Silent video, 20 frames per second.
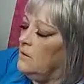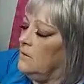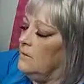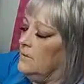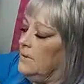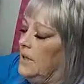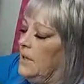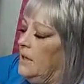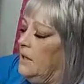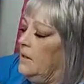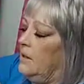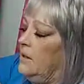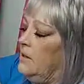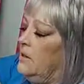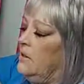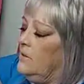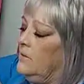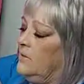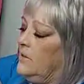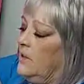Okay,
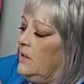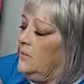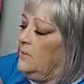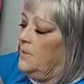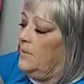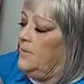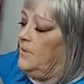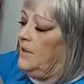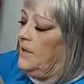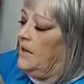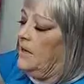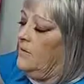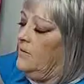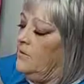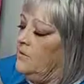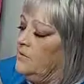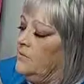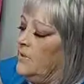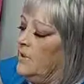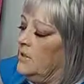then it went the
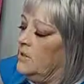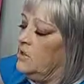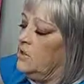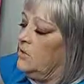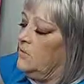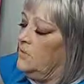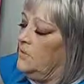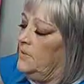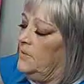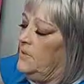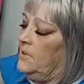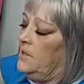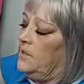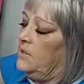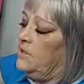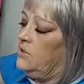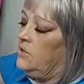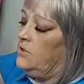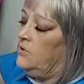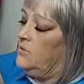other direction with
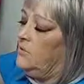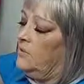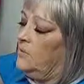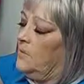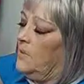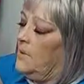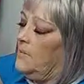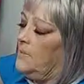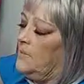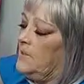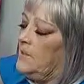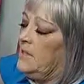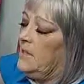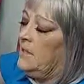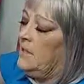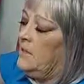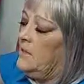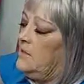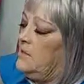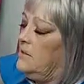these two are
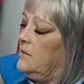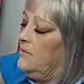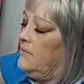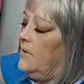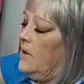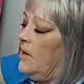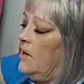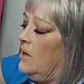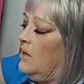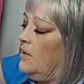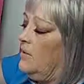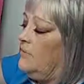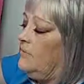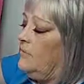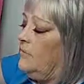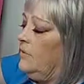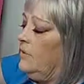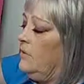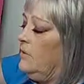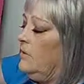representative
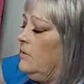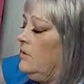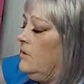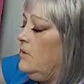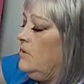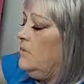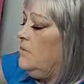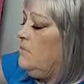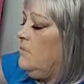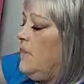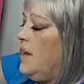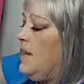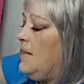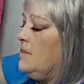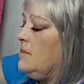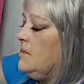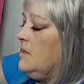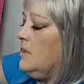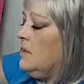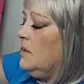of
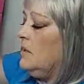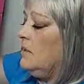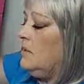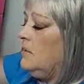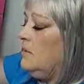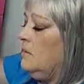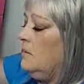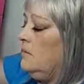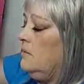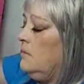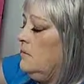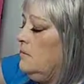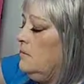masculine